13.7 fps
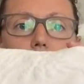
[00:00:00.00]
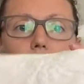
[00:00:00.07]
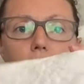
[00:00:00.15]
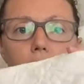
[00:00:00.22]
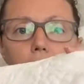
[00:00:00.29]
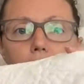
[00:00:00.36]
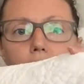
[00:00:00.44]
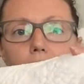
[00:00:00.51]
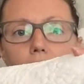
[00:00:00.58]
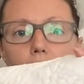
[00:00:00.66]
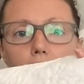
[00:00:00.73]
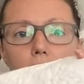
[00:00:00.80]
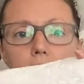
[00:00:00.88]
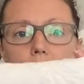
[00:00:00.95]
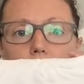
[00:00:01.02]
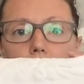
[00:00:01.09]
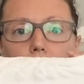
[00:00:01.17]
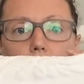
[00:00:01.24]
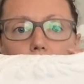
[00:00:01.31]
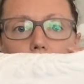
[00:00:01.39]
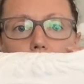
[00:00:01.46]
like flowers
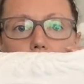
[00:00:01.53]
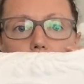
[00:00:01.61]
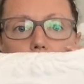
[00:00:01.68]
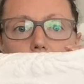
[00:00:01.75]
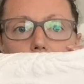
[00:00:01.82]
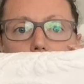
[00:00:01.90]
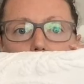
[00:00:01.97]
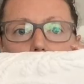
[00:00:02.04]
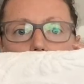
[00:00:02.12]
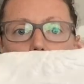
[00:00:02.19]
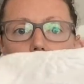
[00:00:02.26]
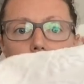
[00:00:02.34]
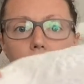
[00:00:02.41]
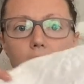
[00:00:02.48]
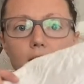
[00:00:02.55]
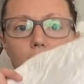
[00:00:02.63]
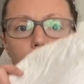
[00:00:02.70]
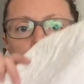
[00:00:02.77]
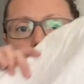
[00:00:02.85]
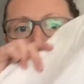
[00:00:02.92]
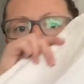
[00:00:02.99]
in a vase, and then
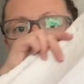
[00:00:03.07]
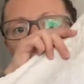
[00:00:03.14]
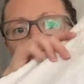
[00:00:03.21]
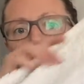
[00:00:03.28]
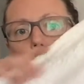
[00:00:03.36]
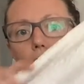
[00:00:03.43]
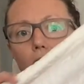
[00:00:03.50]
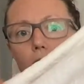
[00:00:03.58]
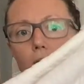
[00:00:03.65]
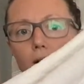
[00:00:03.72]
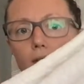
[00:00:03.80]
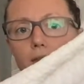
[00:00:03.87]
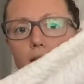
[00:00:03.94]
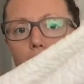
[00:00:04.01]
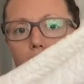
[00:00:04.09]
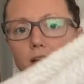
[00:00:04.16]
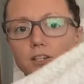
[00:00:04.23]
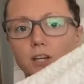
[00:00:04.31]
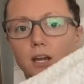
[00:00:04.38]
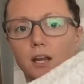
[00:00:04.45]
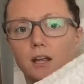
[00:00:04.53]
that's just kind of all around the
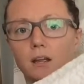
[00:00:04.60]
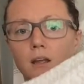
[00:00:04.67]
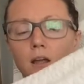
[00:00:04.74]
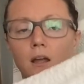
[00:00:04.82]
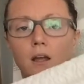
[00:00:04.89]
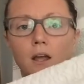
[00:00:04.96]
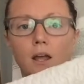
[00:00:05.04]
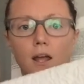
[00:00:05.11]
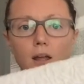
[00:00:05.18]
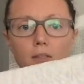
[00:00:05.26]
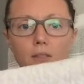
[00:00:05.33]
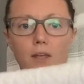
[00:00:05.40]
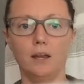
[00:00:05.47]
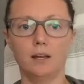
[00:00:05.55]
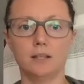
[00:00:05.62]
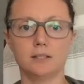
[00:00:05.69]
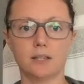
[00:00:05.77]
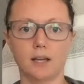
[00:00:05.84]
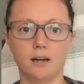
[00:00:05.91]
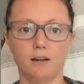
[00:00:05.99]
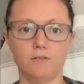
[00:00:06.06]
edging, and then it's
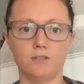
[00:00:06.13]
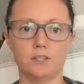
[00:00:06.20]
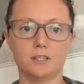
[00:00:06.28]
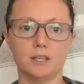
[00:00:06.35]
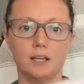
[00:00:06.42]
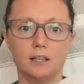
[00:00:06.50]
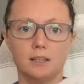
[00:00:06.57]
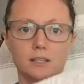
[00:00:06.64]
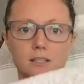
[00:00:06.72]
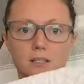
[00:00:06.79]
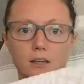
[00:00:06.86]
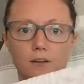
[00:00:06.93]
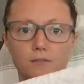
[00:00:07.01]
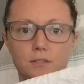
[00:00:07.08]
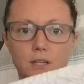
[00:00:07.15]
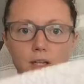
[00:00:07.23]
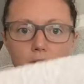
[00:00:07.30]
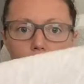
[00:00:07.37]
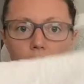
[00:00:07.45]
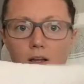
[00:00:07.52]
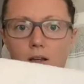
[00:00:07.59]
kind of just like this
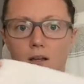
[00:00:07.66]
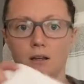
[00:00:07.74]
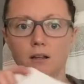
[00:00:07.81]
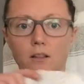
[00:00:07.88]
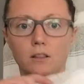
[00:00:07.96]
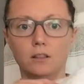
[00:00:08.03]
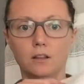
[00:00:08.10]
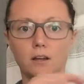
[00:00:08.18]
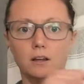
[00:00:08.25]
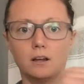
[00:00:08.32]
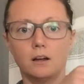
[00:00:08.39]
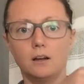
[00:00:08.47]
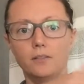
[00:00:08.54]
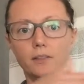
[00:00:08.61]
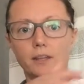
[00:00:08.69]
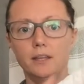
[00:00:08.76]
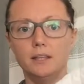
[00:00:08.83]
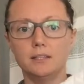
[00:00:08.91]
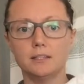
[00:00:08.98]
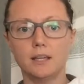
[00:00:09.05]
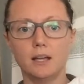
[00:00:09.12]
tufted look on the
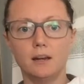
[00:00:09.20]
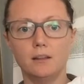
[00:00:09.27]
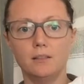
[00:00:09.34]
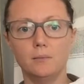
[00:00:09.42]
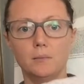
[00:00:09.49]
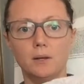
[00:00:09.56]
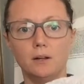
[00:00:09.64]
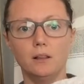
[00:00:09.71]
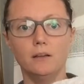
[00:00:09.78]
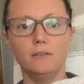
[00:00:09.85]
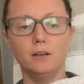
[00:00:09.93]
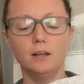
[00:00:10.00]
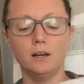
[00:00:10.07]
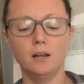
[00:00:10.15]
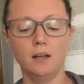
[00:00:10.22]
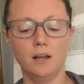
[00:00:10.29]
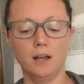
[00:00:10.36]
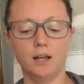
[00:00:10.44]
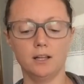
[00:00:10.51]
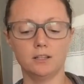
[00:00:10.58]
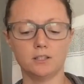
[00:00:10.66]
inside and the middle of it.
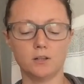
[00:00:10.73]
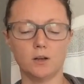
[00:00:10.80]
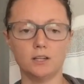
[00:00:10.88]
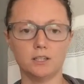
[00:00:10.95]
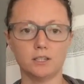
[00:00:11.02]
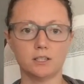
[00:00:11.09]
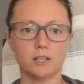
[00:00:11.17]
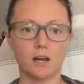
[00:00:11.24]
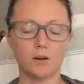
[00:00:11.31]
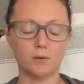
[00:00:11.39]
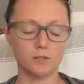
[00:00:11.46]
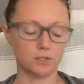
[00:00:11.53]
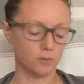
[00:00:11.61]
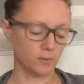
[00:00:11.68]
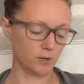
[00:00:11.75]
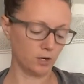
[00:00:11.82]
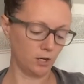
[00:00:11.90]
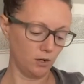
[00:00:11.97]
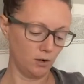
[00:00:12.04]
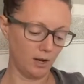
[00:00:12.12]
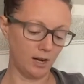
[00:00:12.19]
And so I just thought it was super
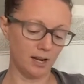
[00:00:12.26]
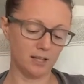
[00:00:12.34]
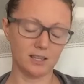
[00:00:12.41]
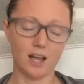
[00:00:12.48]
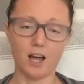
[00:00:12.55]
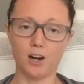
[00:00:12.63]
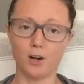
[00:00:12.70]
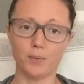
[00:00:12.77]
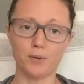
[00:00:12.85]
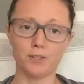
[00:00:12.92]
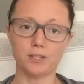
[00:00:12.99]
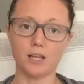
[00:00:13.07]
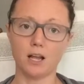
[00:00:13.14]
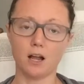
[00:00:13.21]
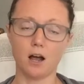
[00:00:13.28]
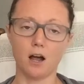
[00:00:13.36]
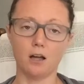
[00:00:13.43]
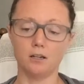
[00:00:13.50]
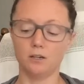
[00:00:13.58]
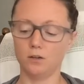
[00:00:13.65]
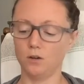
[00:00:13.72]
cute, and it's 100%
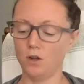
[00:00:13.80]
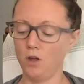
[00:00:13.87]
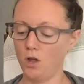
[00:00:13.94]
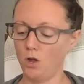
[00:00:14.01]
cotton,